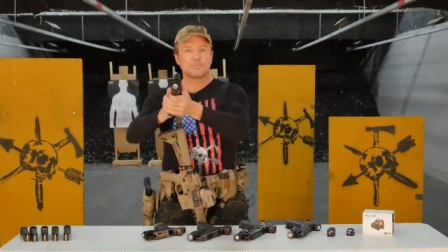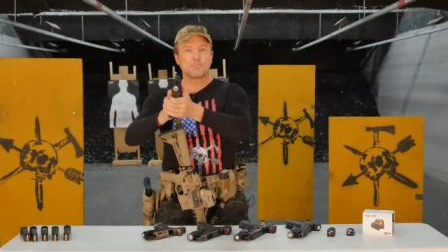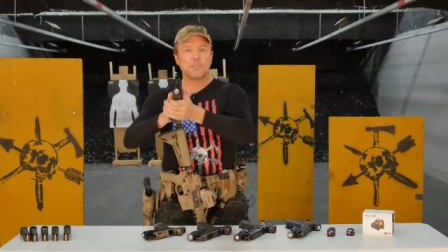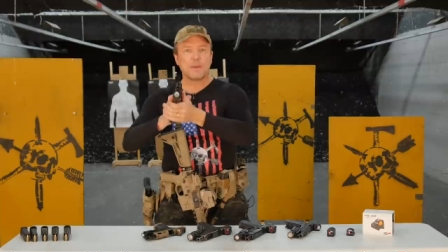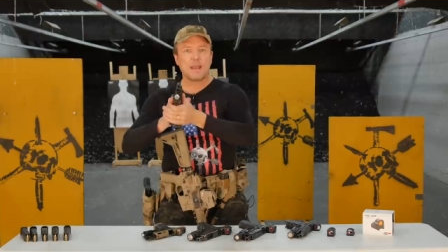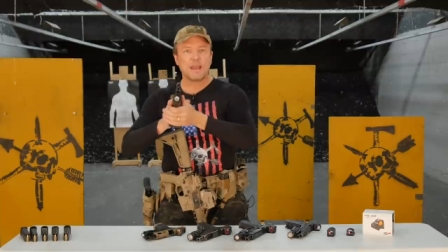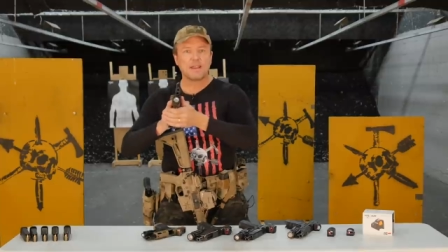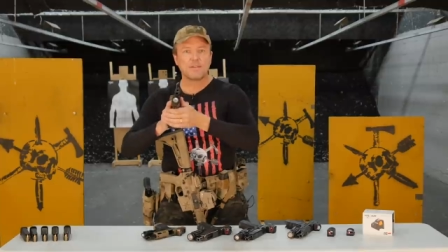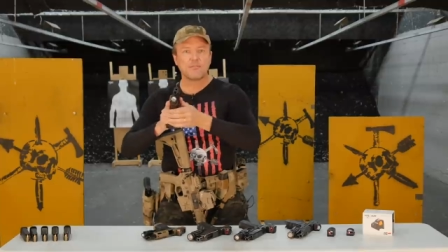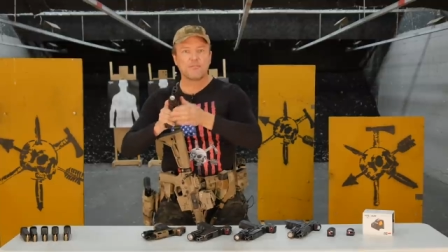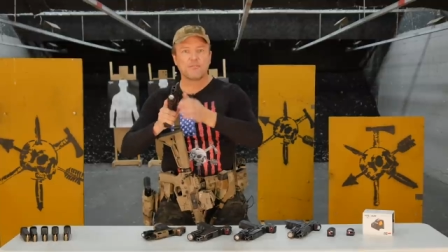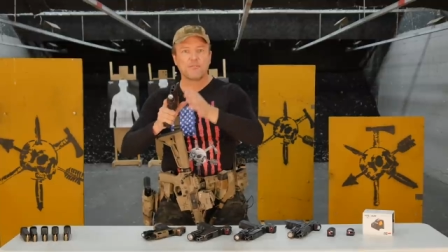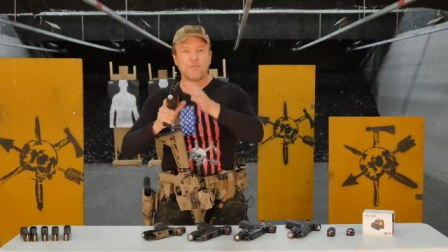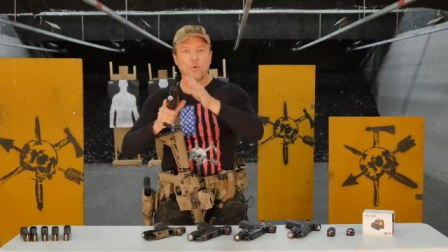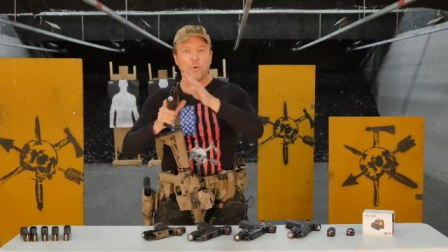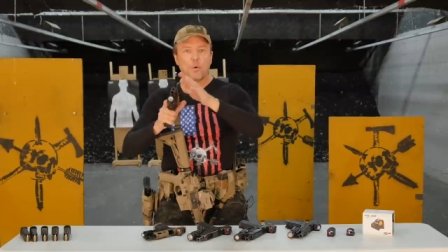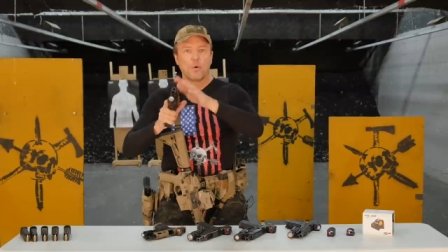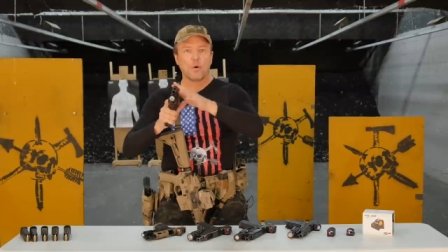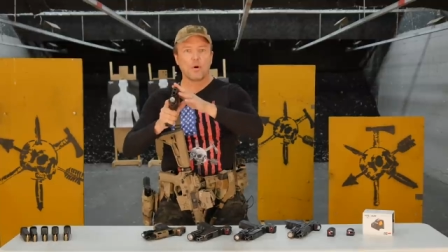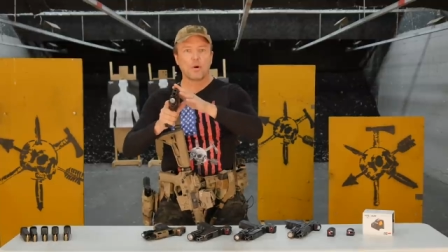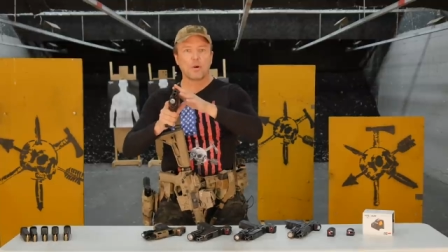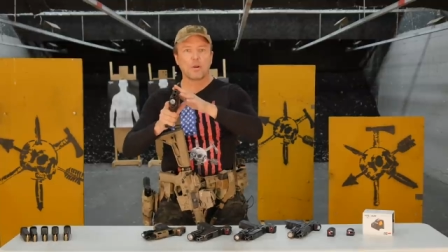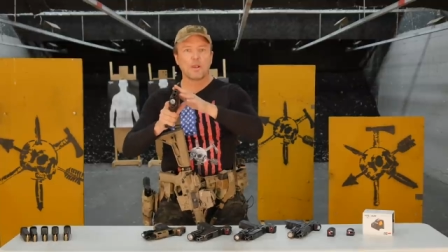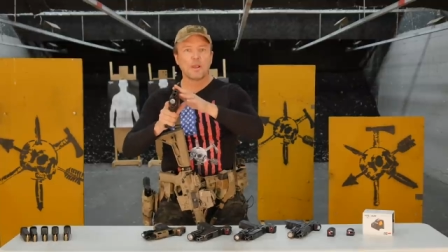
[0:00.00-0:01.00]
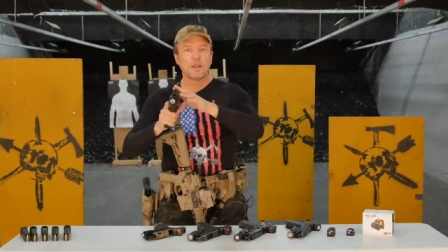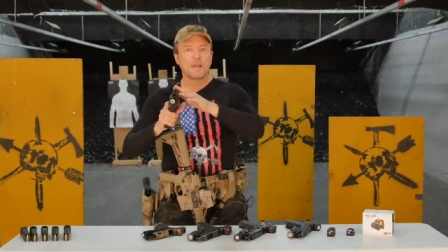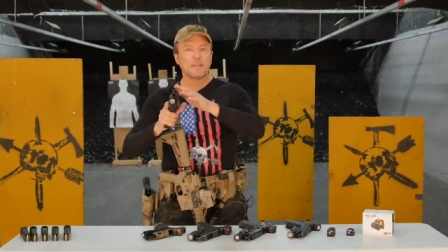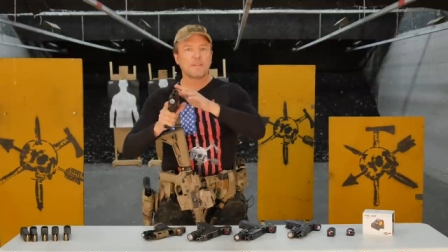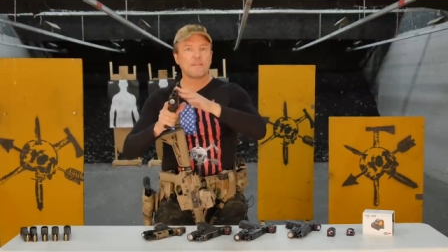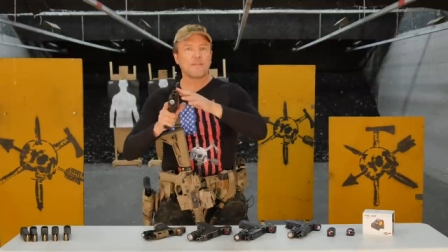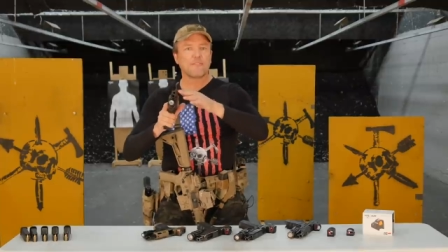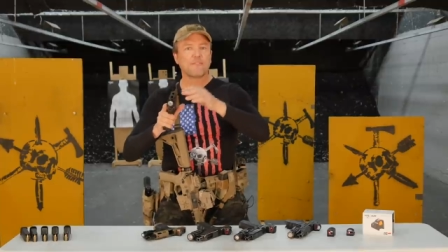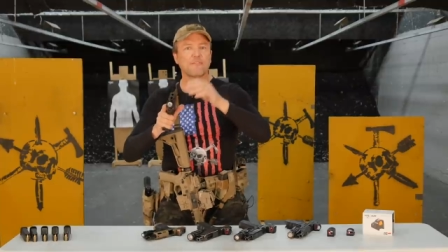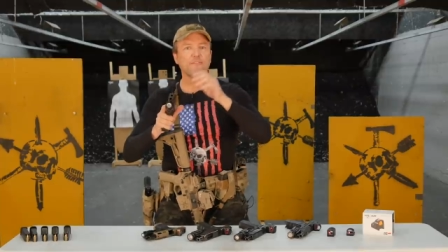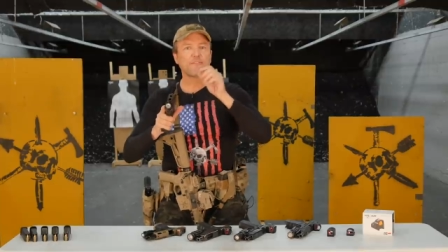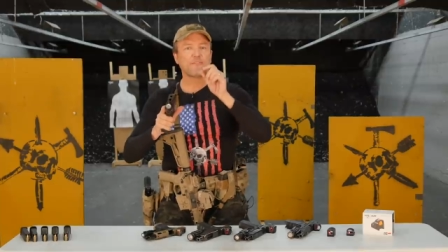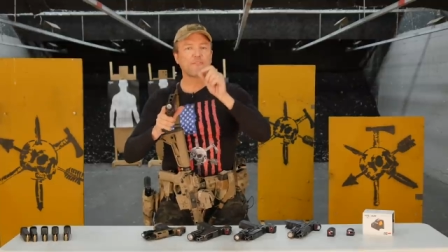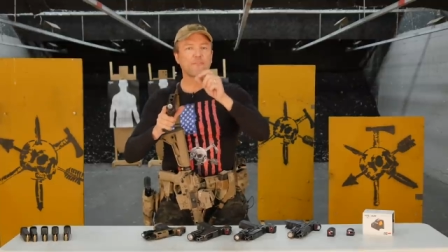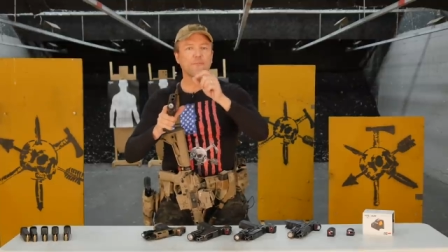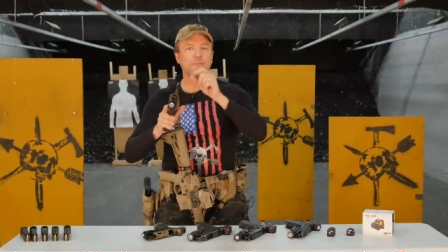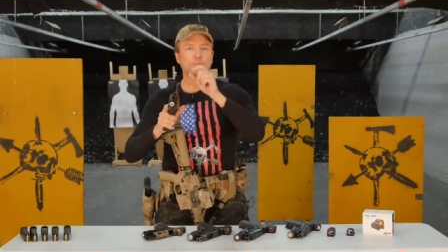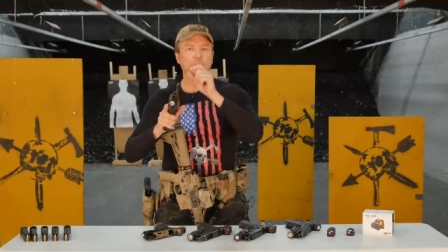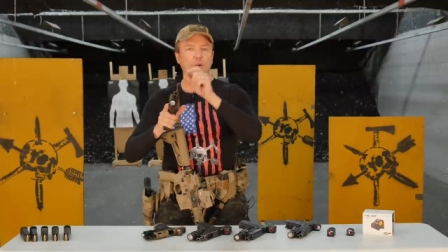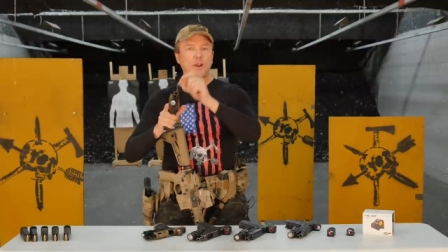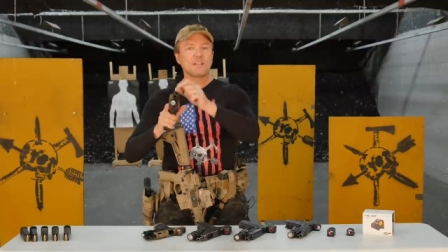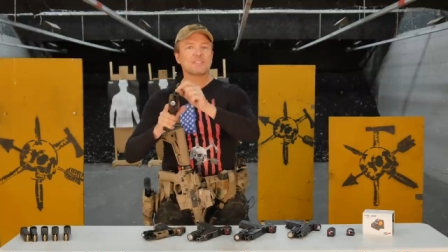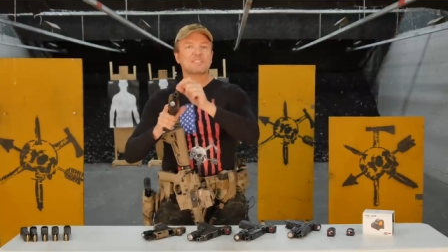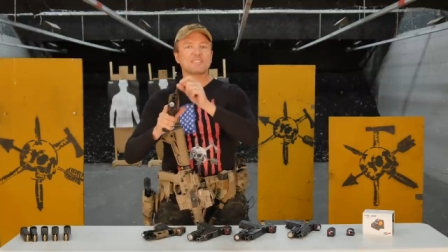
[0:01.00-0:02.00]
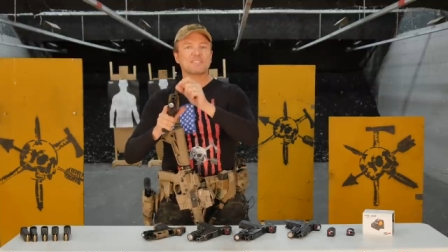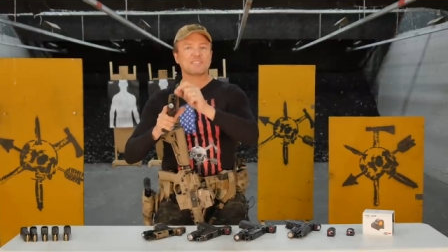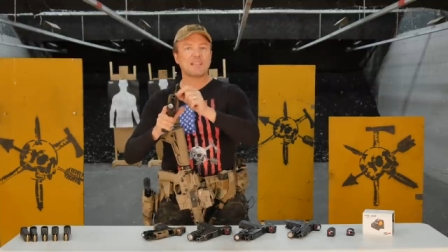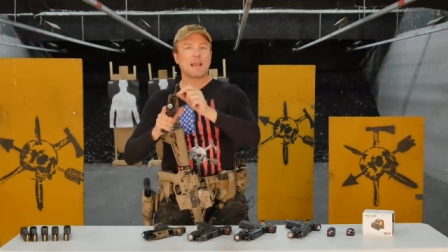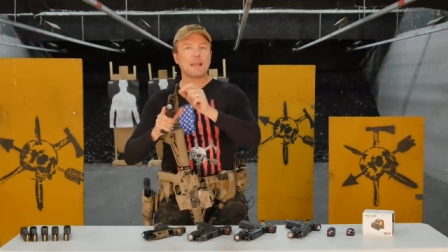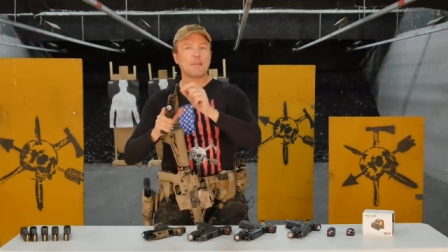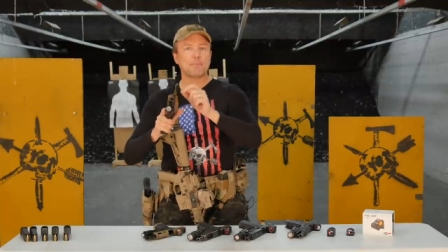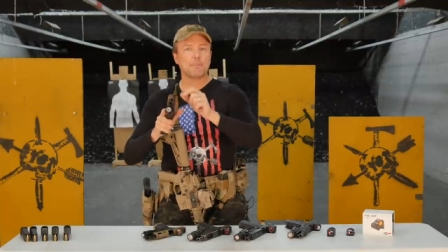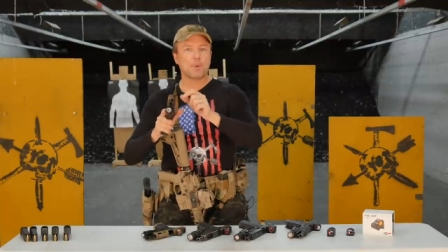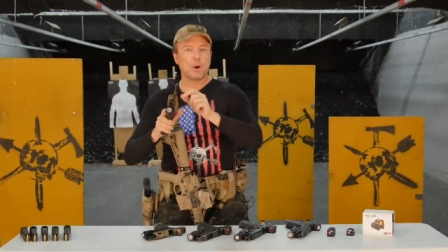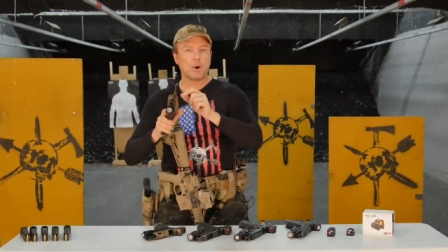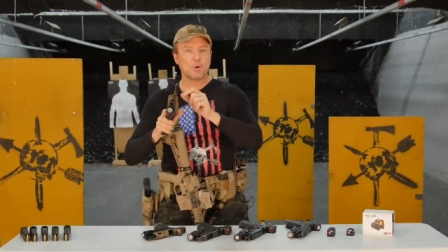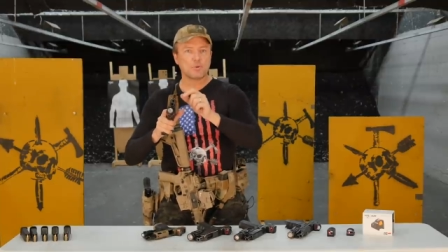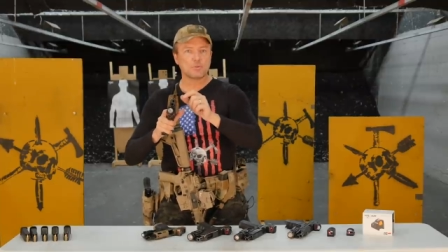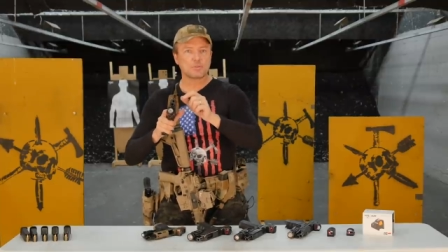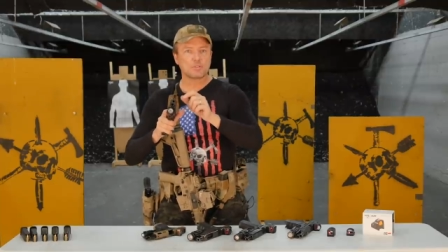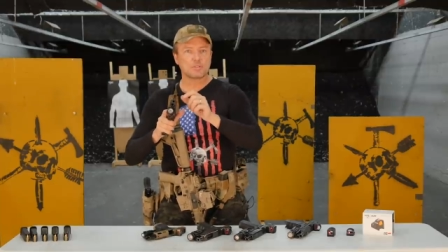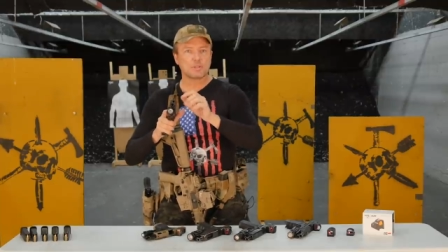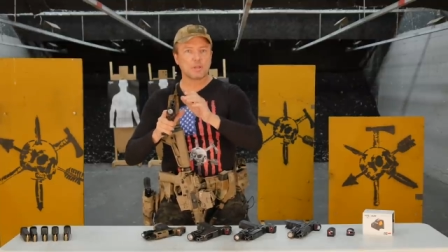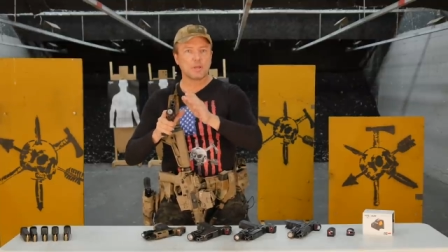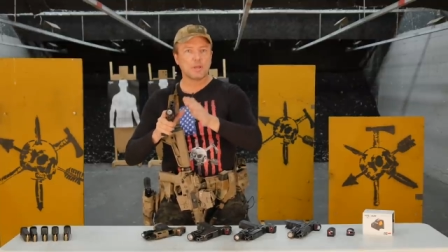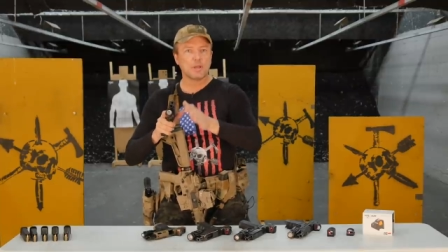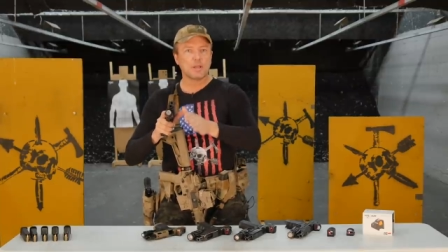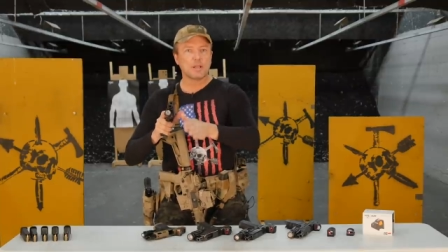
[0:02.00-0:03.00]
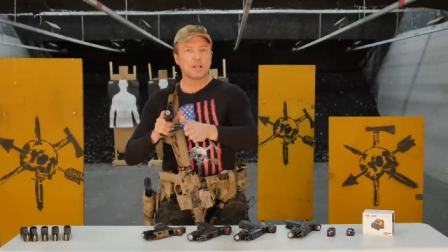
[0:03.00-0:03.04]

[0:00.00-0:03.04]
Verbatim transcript: been for the front sight post